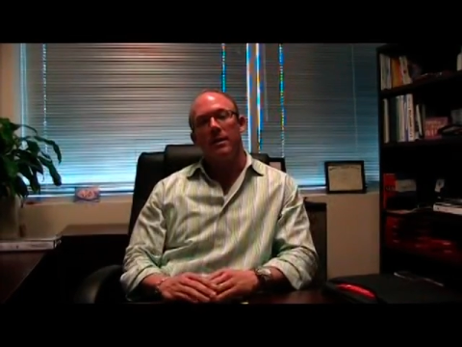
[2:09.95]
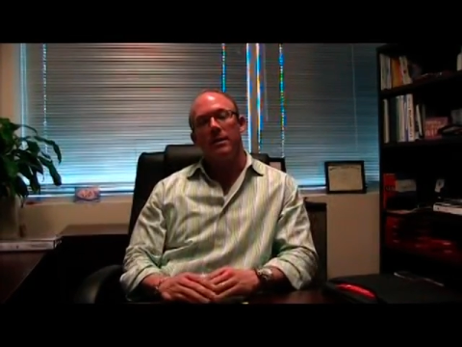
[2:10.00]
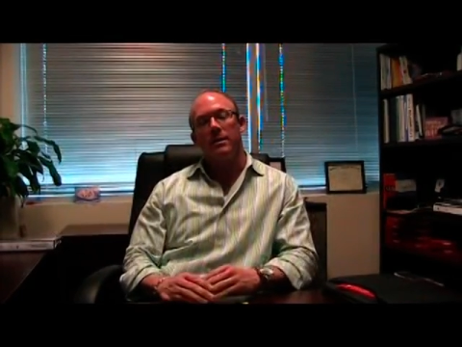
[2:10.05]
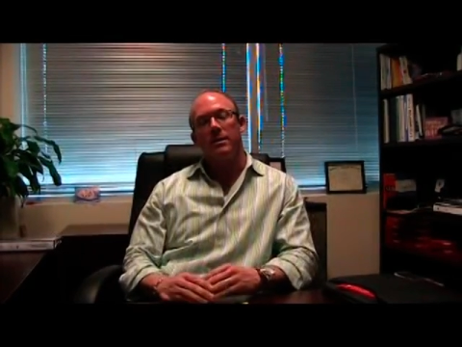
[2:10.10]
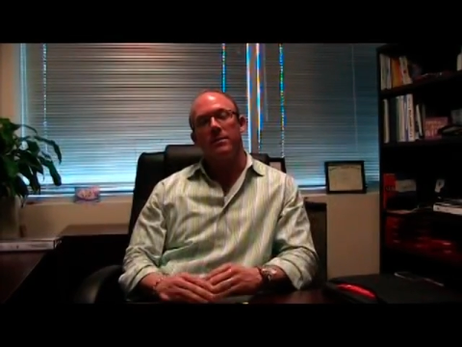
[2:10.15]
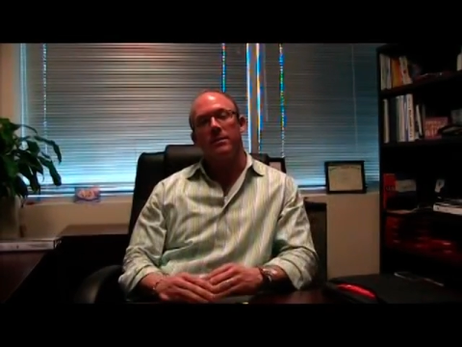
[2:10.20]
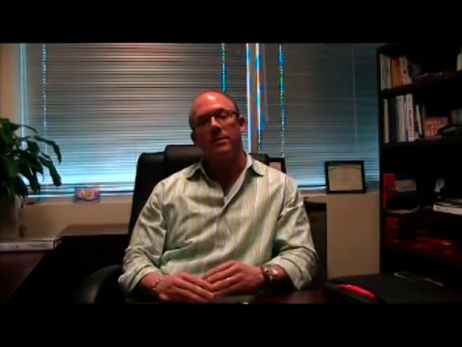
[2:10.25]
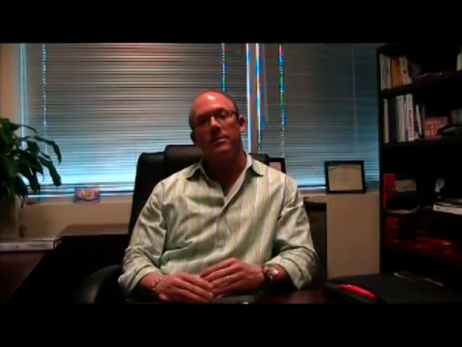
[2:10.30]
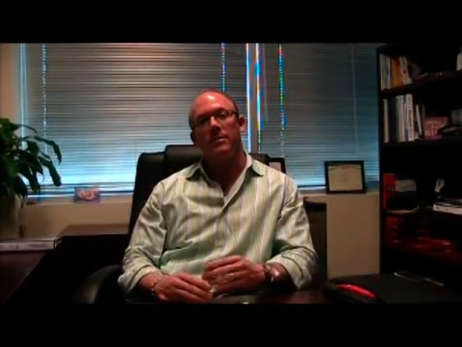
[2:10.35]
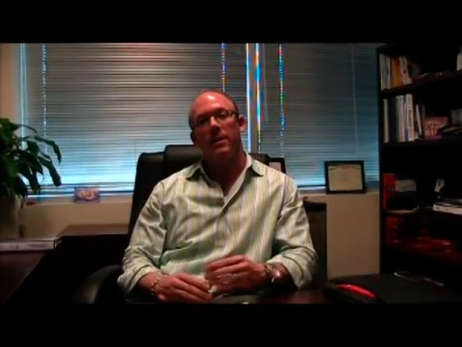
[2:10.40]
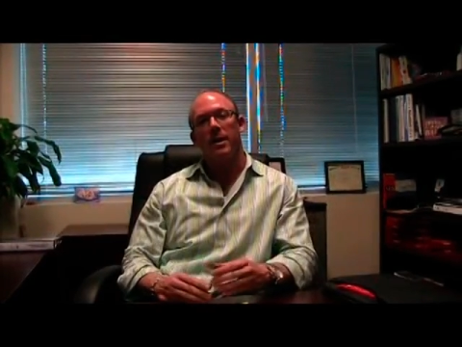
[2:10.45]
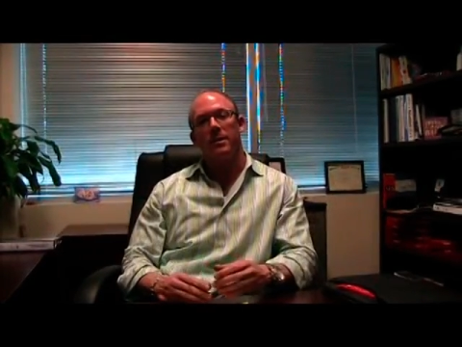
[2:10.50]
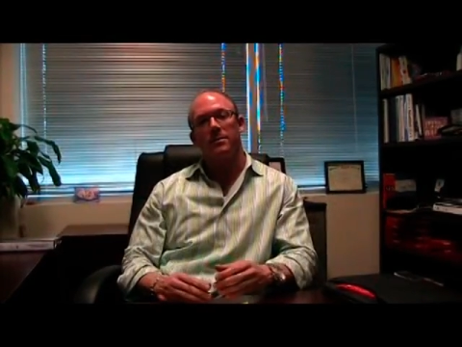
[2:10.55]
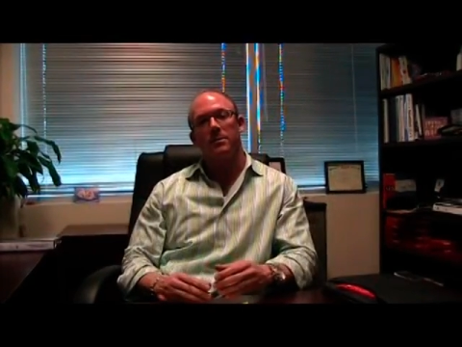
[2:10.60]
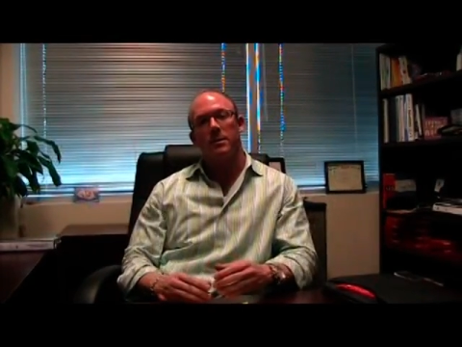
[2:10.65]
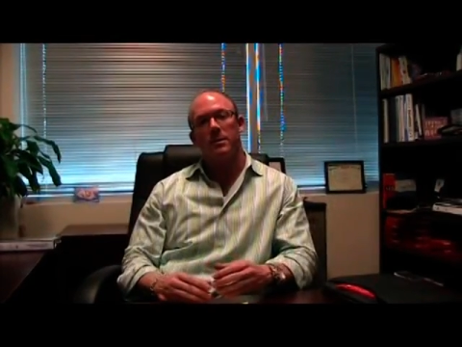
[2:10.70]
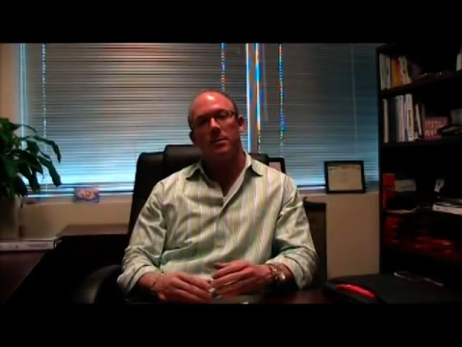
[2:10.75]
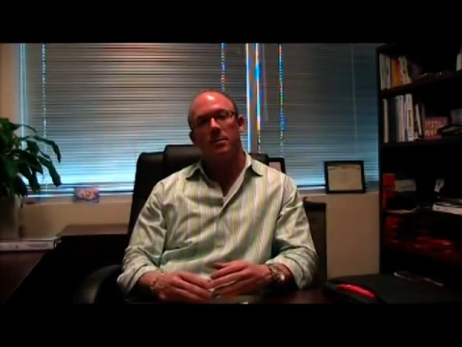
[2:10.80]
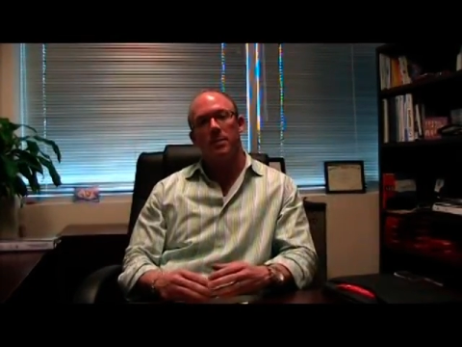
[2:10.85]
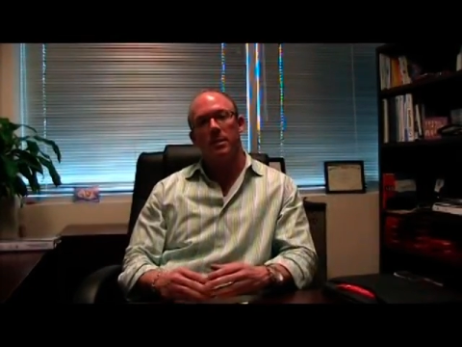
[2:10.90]
these
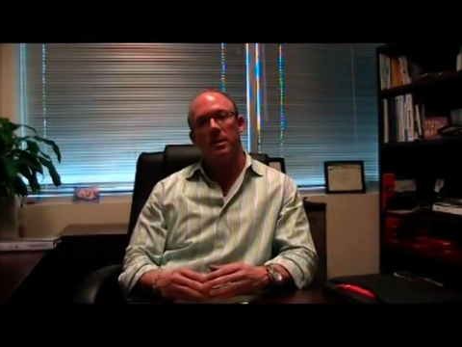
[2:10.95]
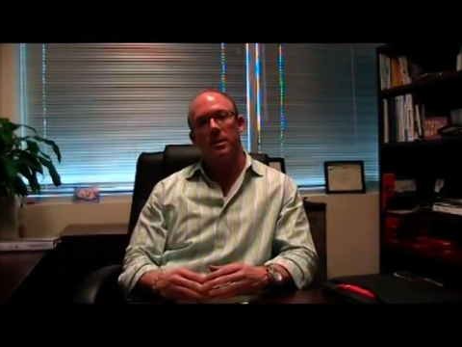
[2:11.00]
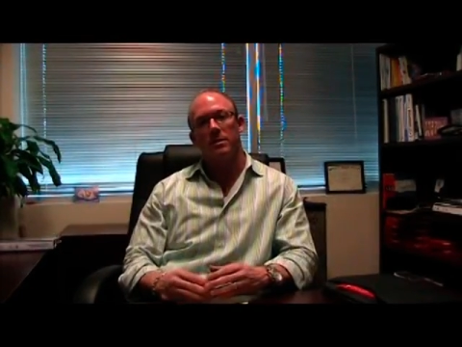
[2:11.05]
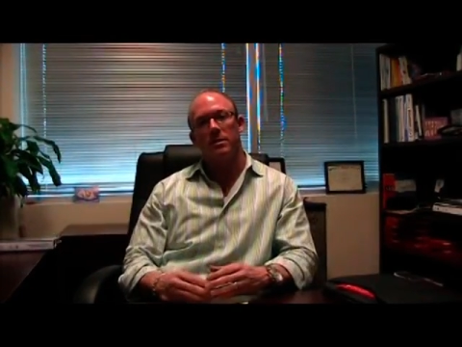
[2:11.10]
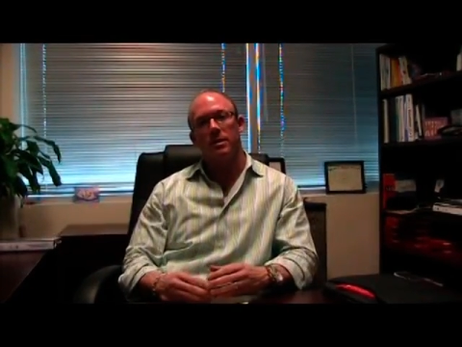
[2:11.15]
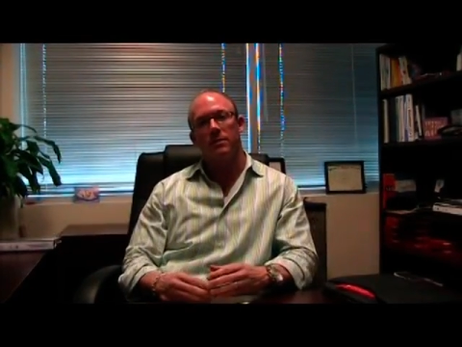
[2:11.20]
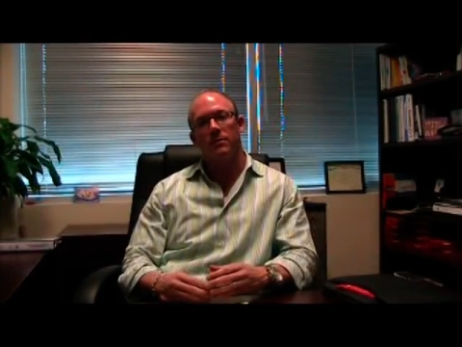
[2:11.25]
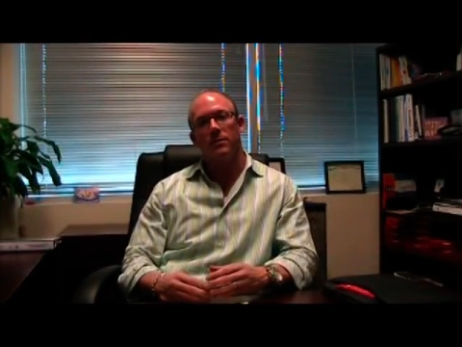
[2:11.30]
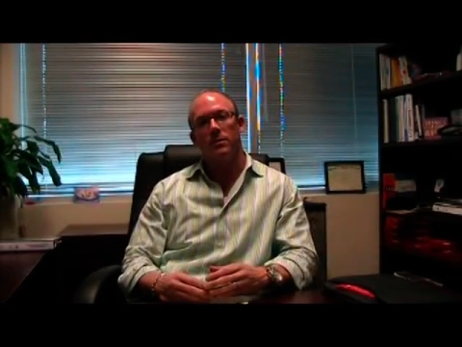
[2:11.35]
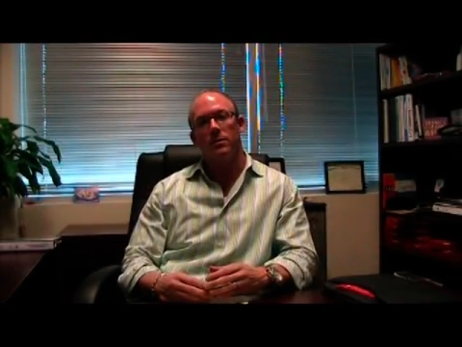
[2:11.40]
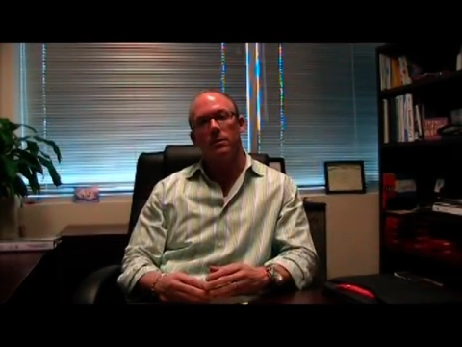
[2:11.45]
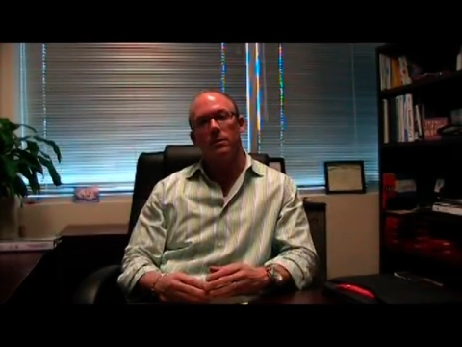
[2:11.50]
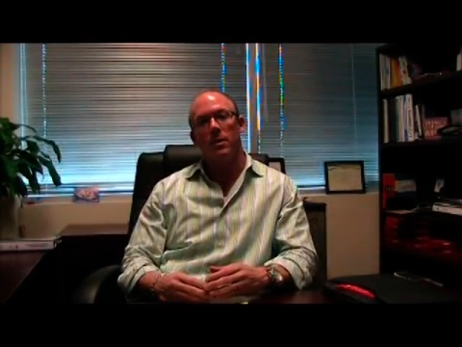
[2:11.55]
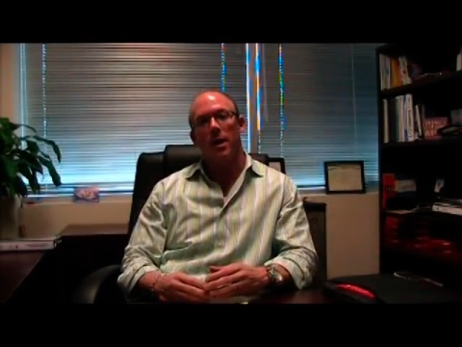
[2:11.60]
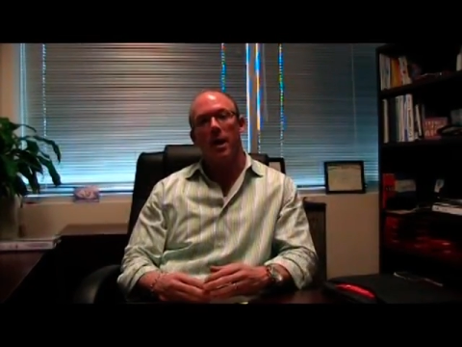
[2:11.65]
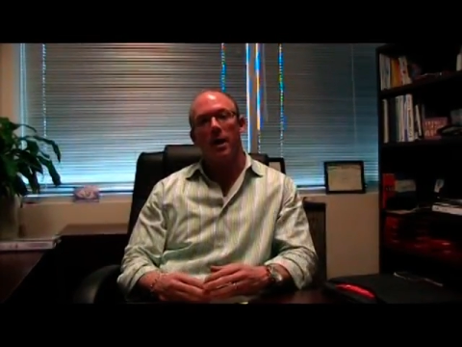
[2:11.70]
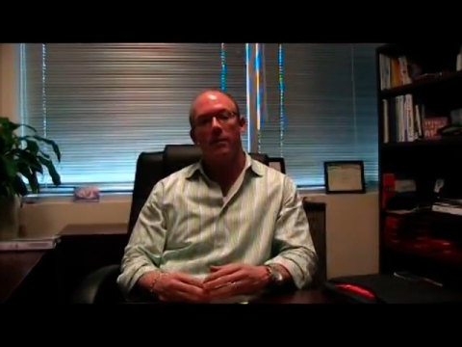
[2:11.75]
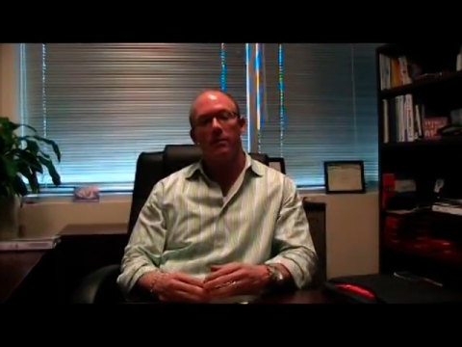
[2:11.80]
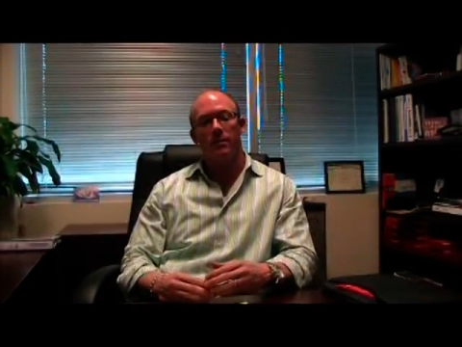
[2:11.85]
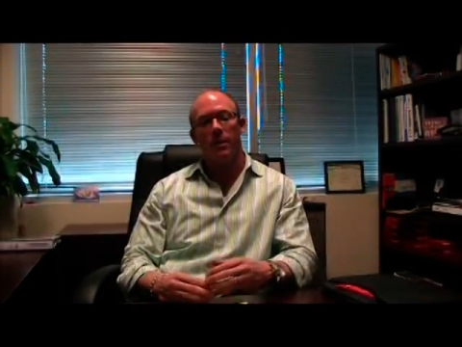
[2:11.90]
investments, because if you do
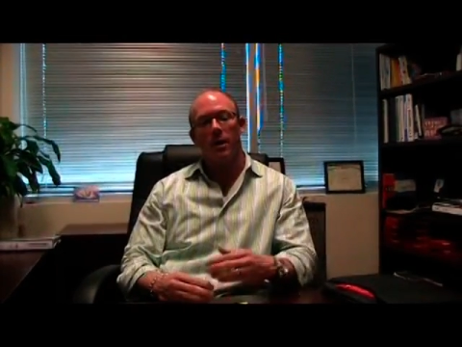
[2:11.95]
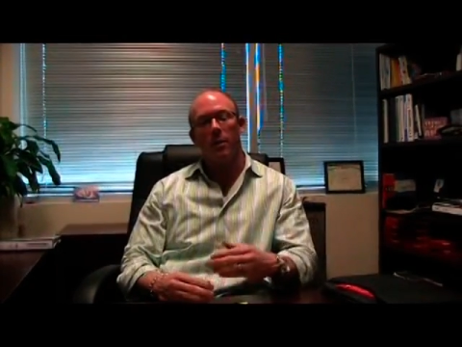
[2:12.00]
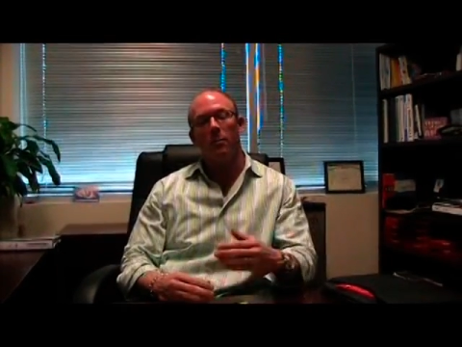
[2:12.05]
have